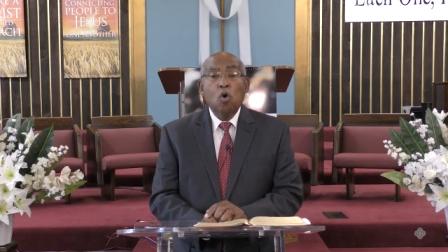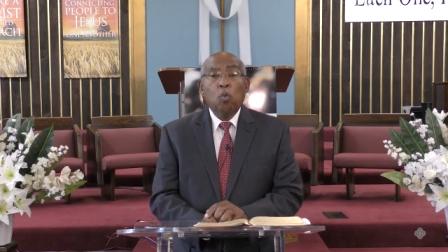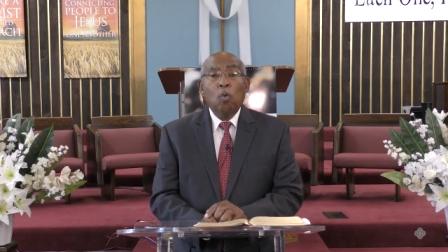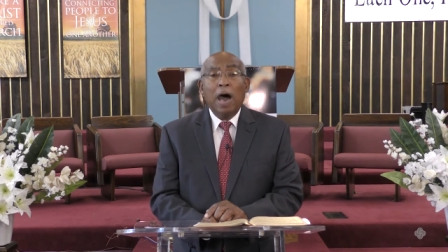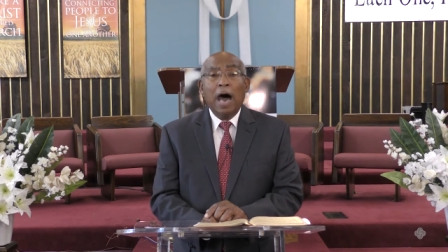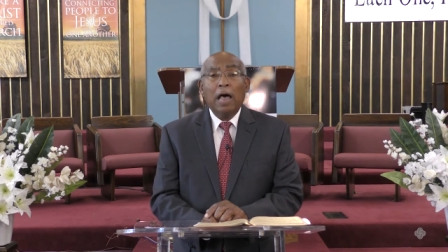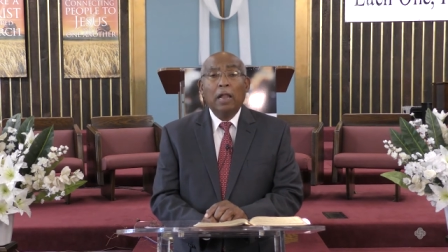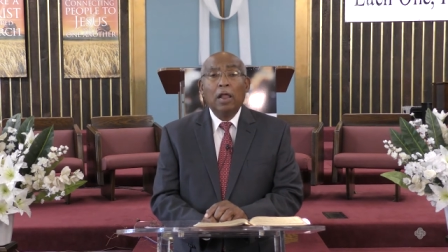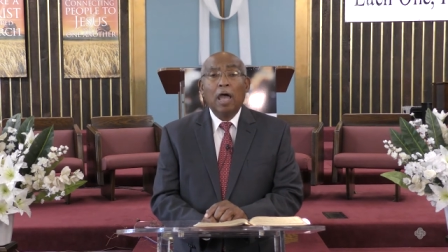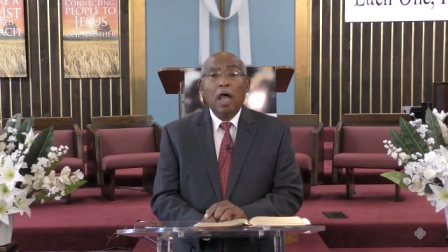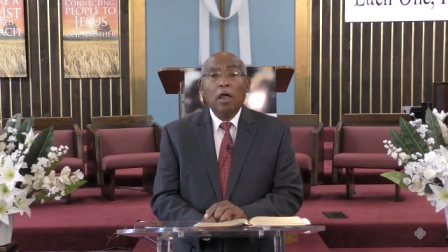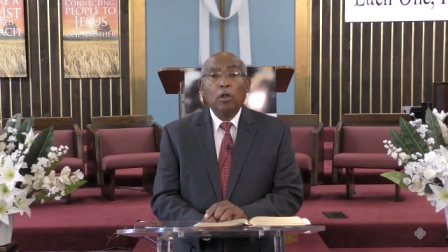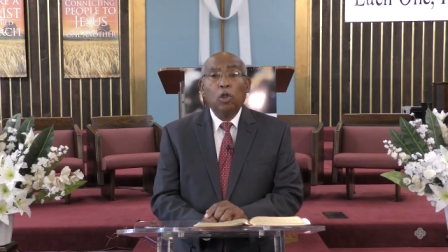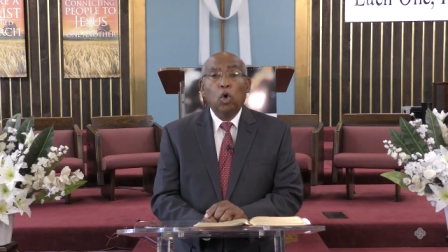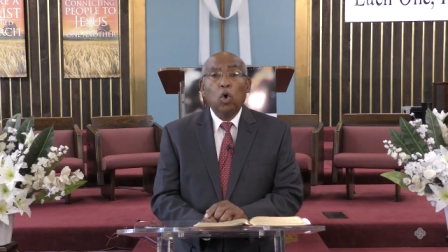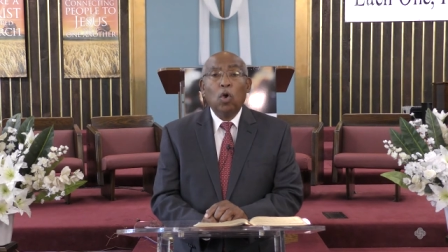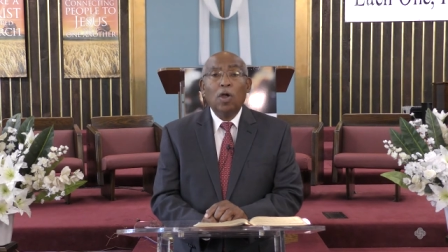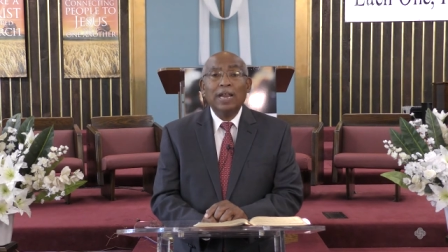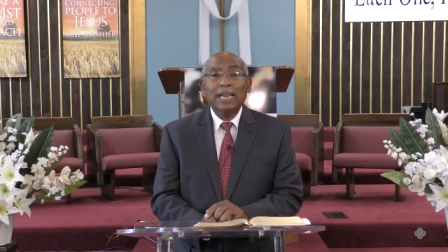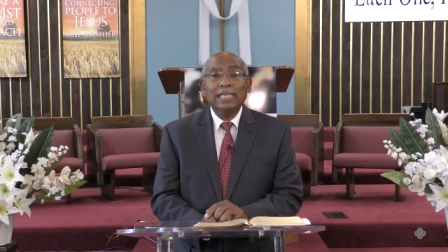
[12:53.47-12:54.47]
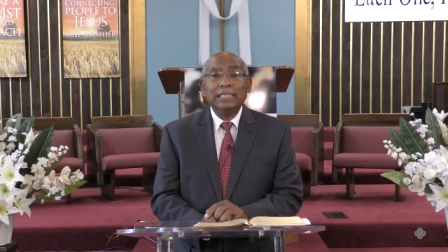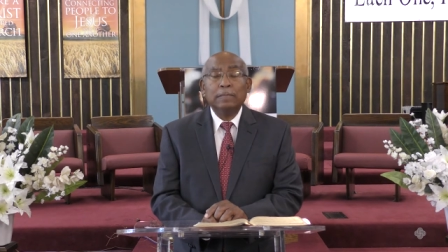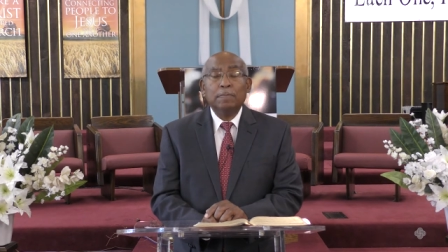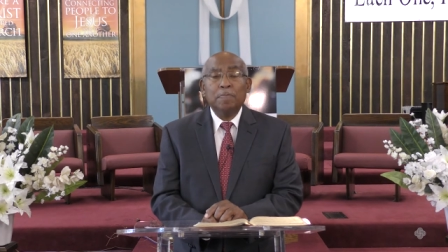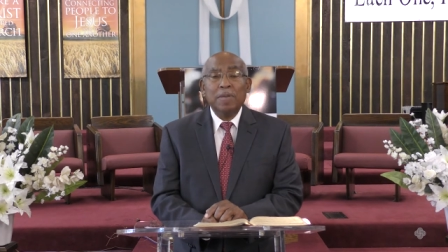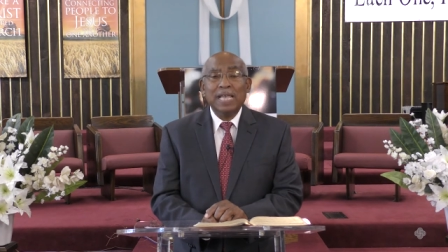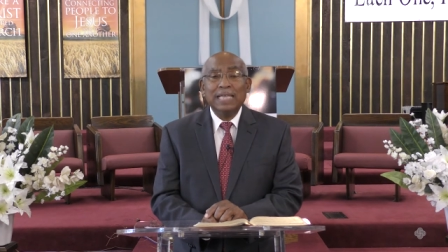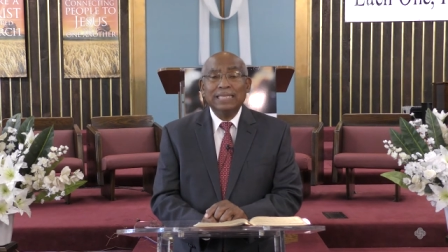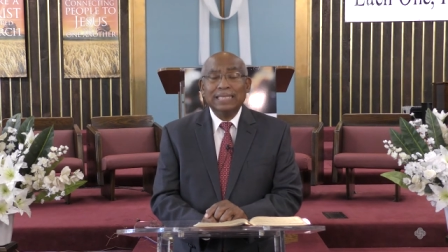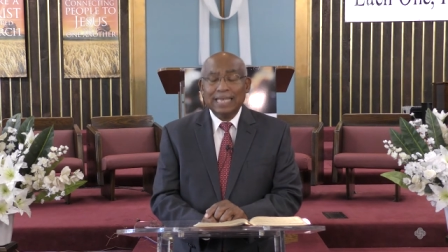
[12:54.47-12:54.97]
while our Lord is
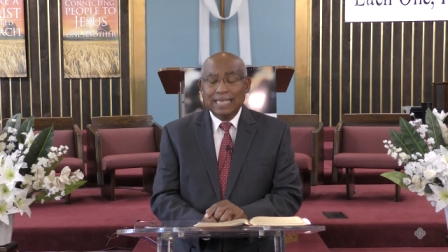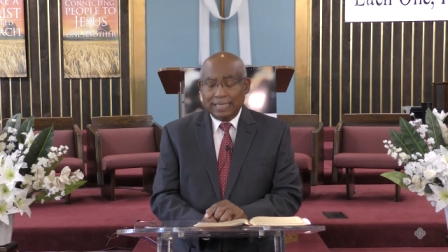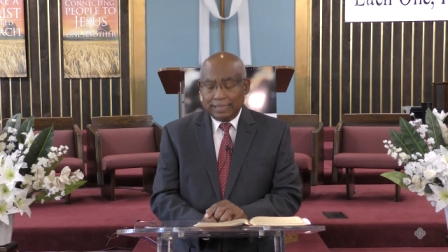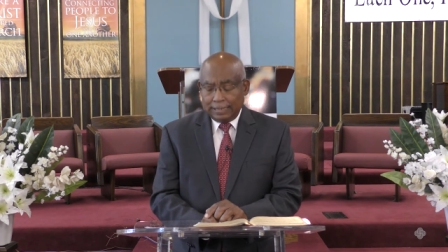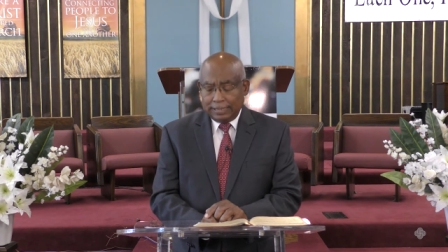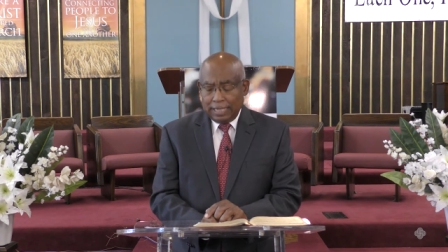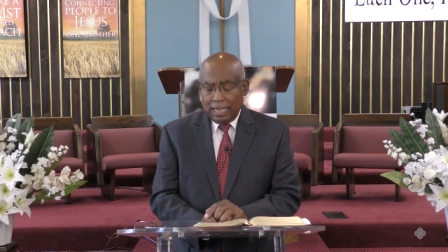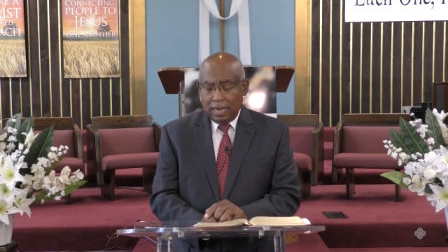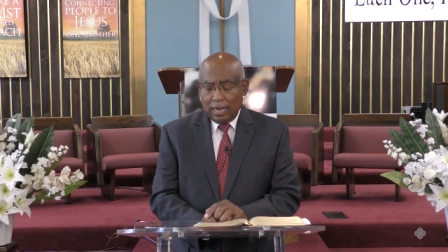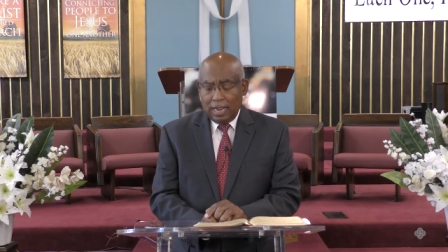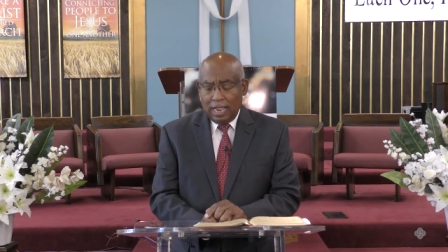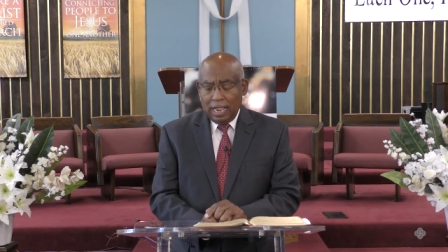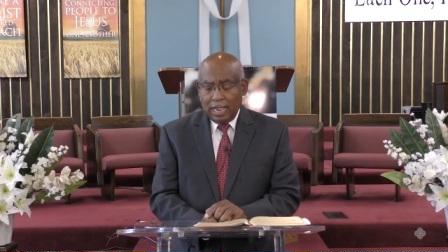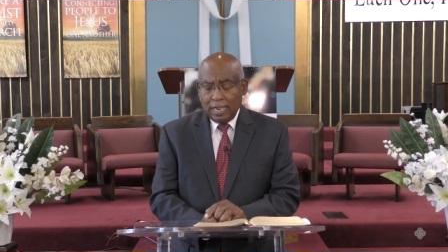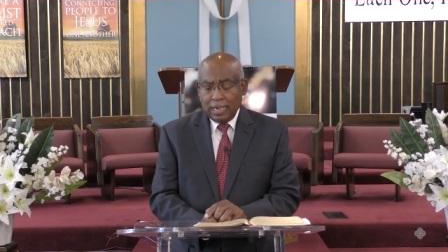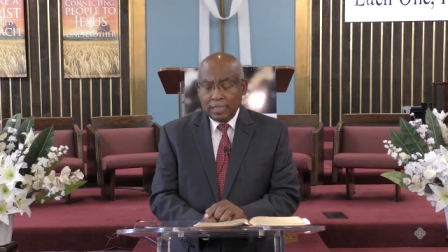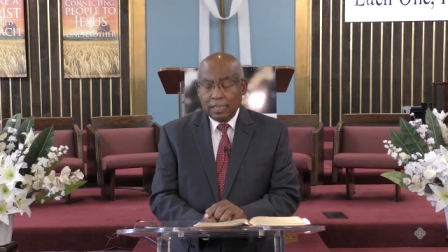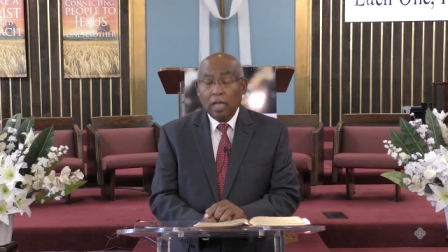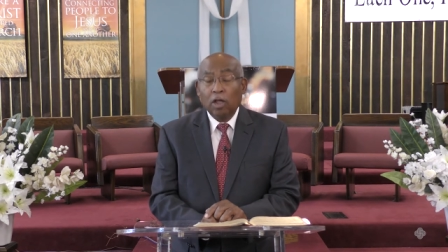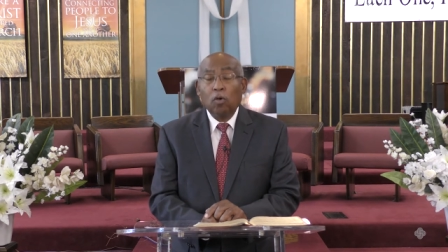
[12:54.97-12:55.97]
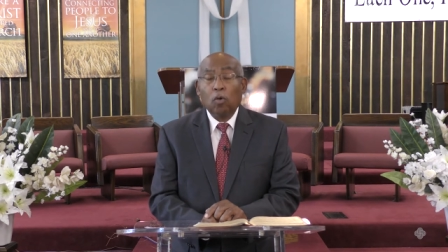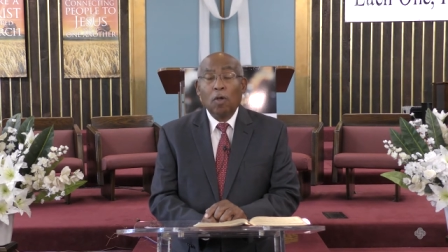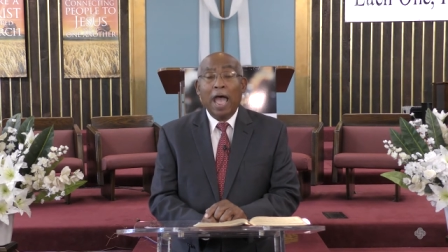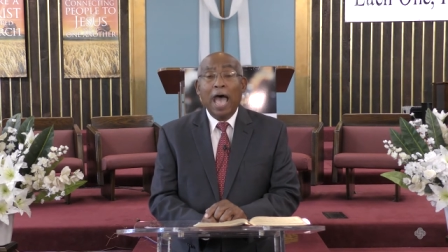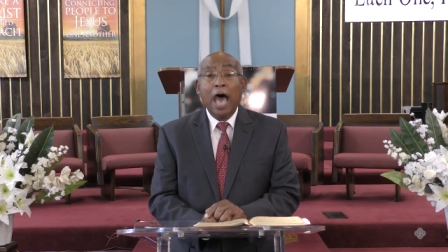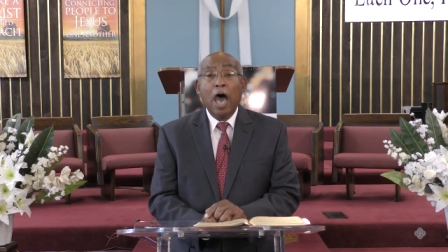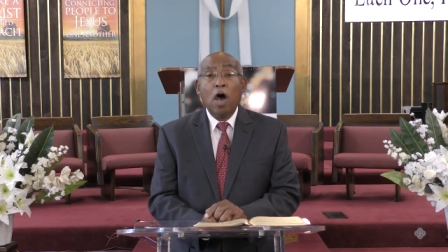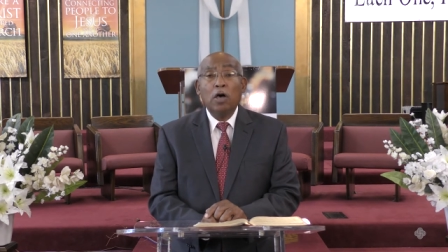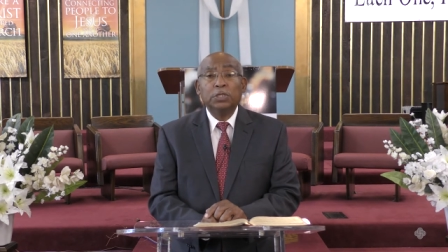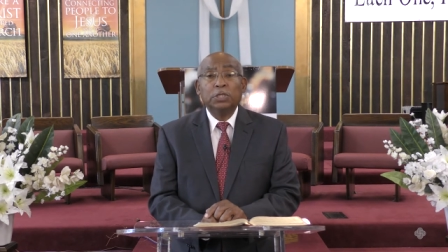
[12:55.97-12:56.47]
busy sending the
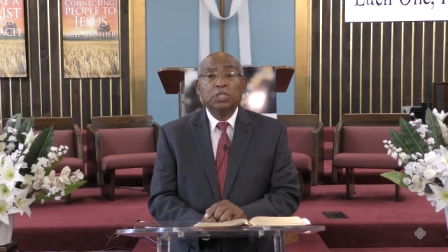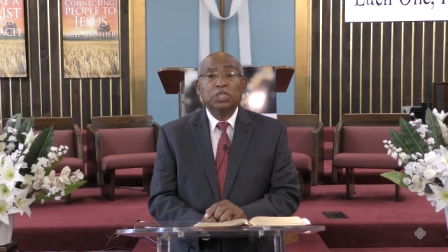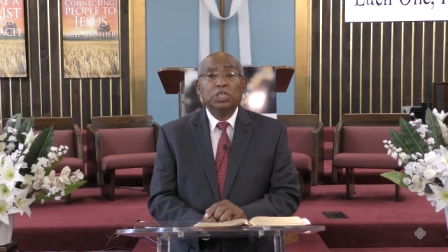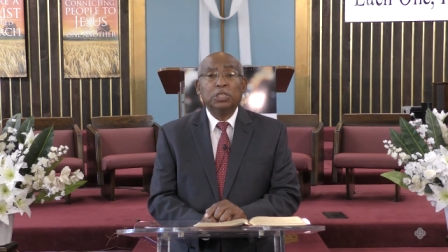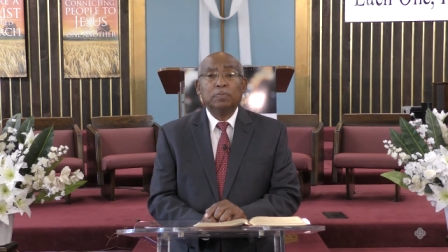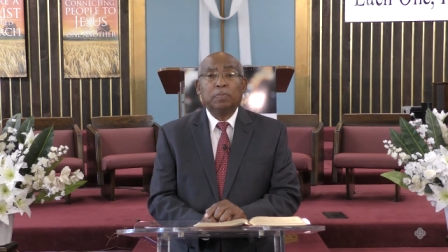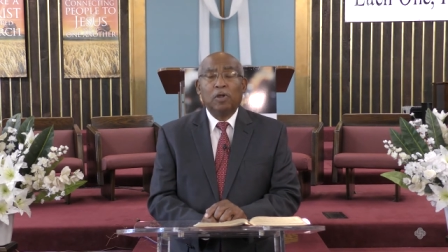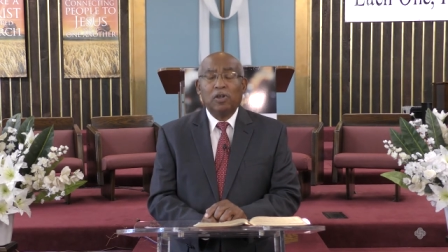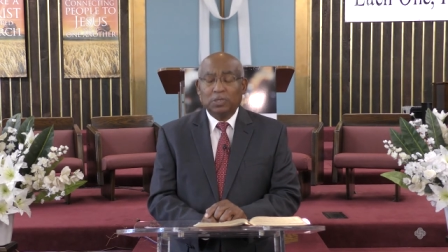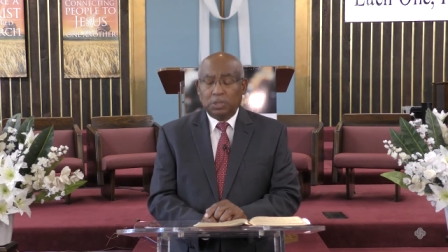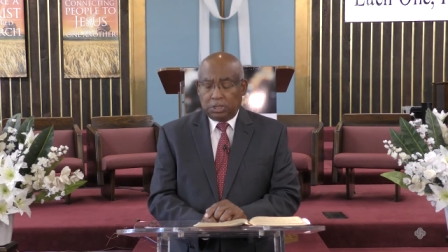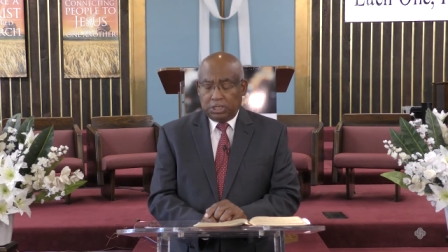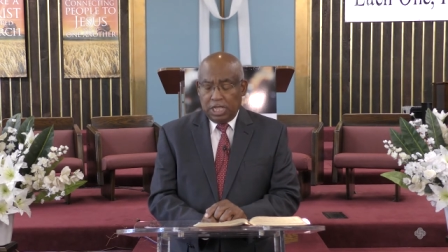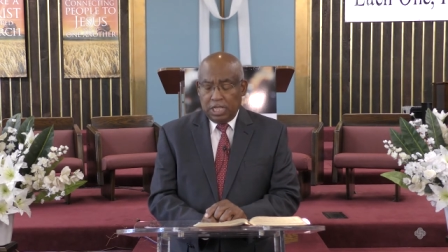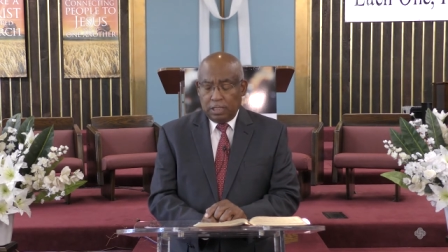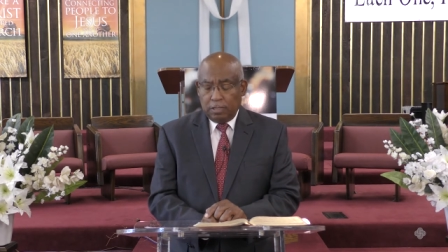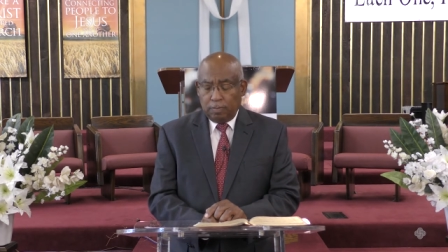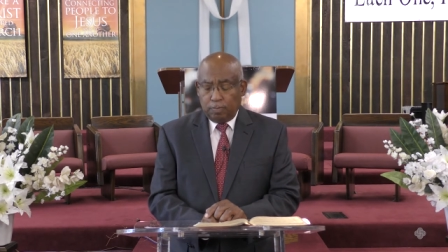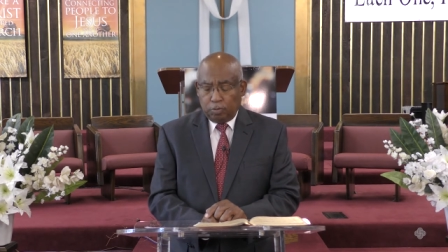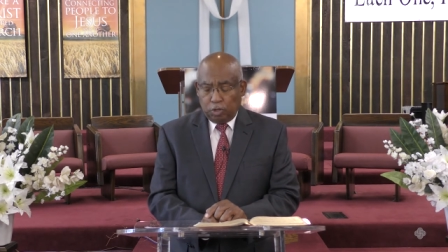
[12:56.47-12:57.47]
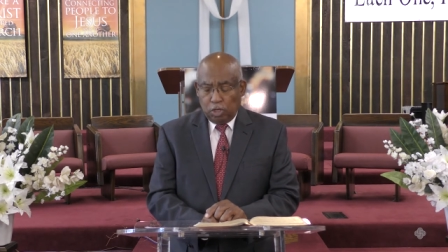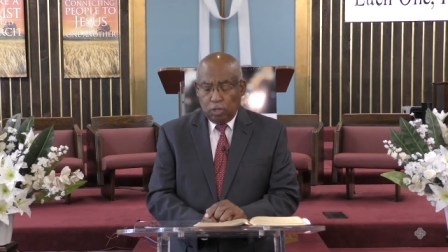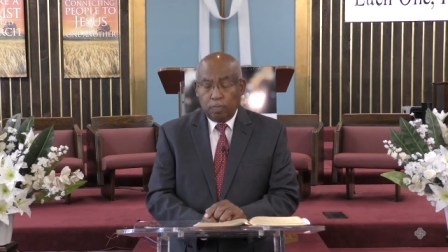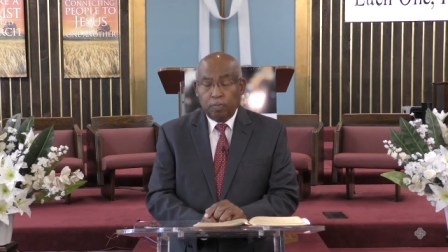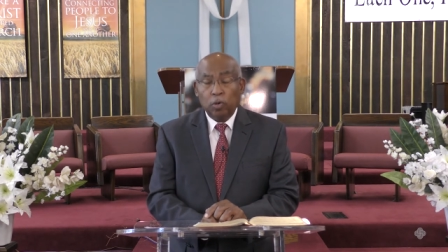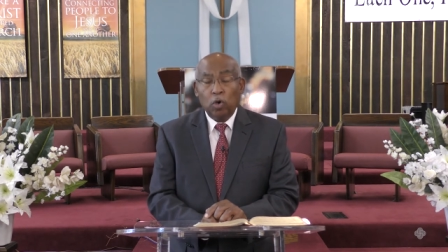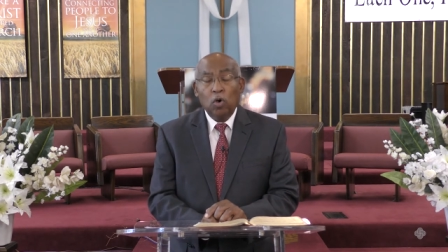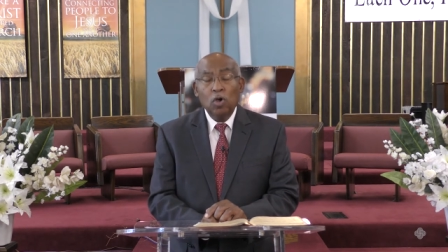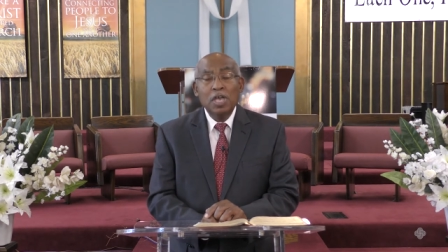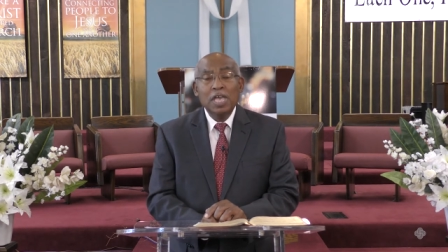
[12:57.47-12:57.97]
crowds, dispersing the
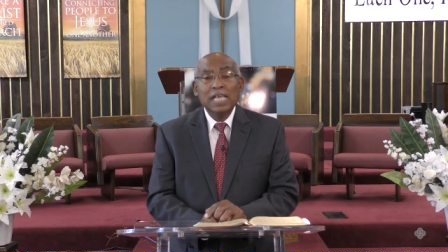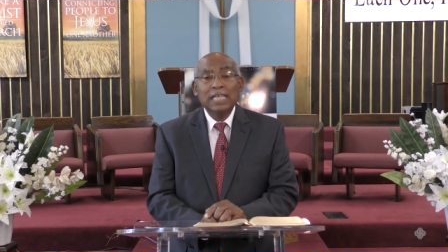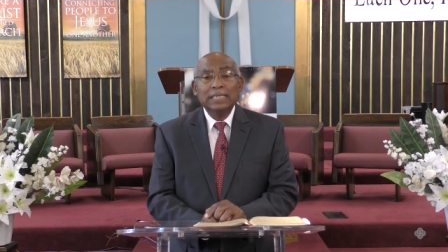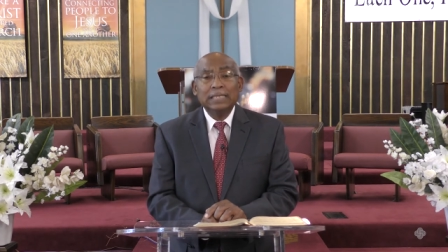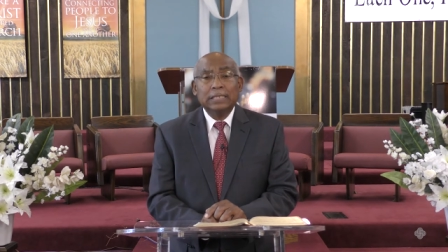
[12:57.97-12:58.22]
people,